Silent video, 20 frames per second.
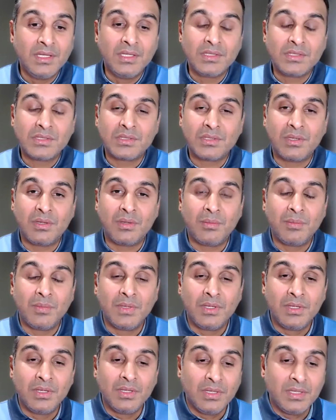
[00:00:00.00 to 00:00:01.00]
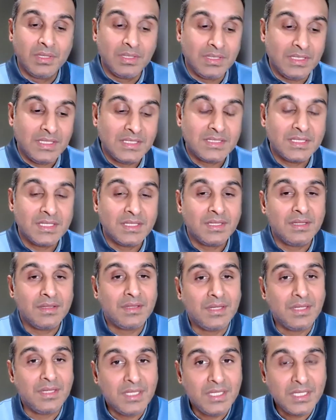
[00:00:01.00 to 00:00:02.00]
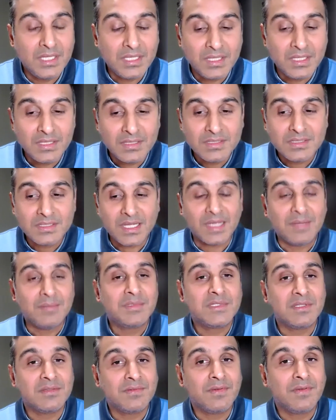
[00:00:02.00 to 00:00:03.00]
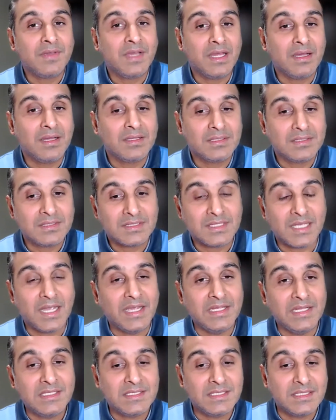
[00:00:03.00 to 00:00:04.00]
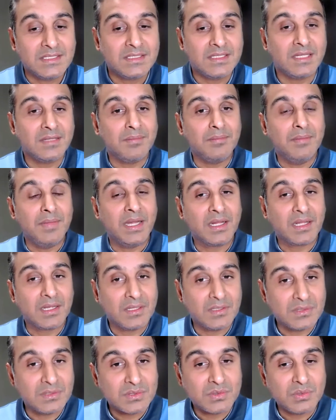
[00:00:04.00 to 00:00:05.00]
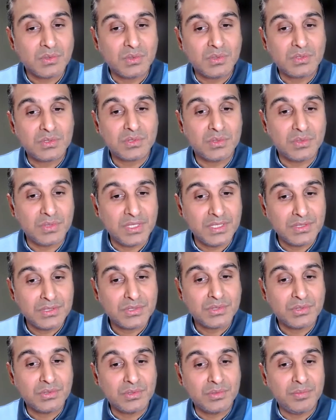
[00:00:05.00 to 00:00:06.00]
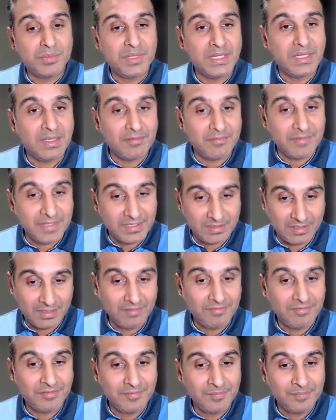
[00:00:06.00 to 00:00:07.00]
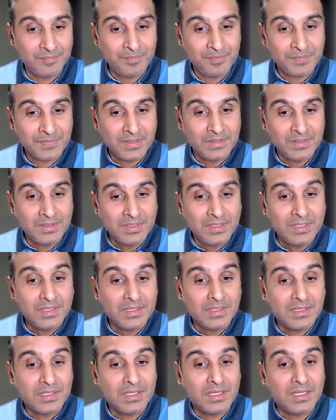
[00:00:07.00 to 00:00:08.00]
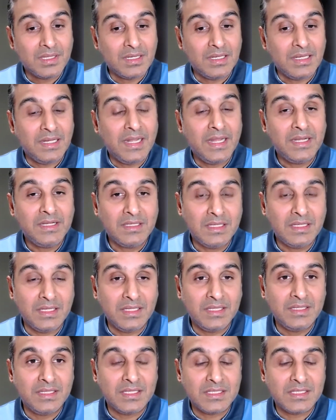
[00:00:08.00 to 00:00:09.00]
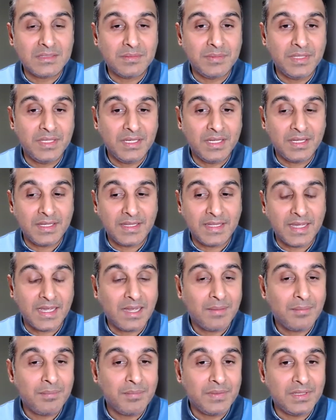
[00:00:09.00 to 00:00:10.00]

So these are the three types of sciences that medical school students should be aware of. Lately, there's been a gap